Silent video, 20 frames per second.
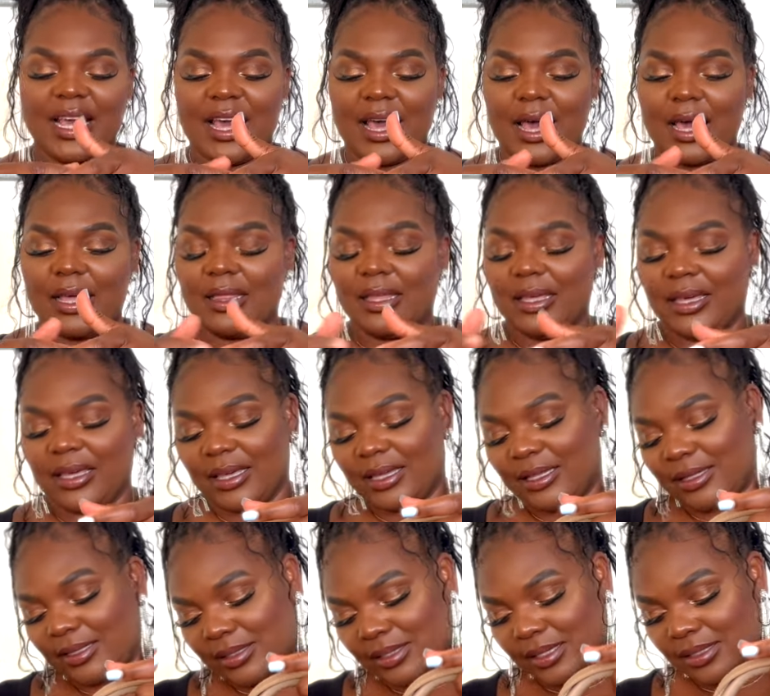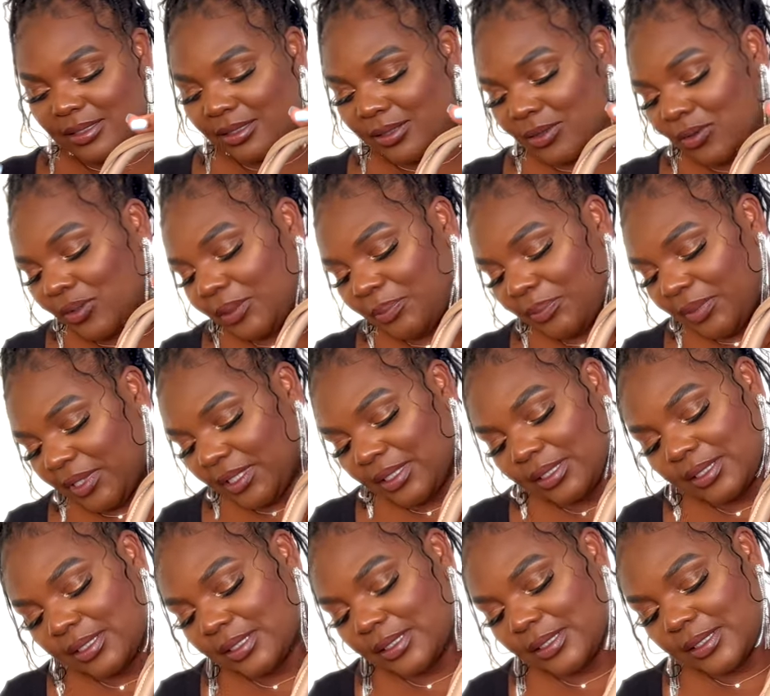I think it's a stunning
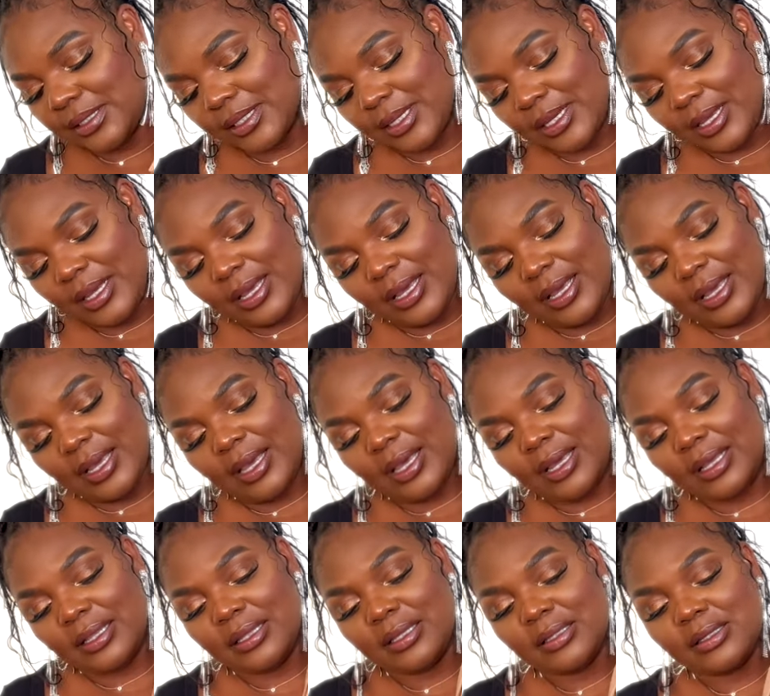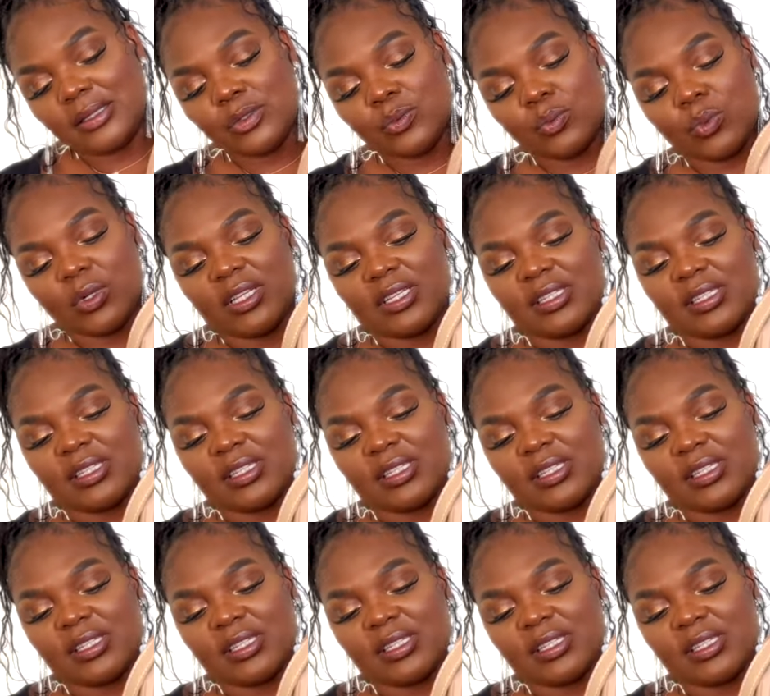piece. And this is what the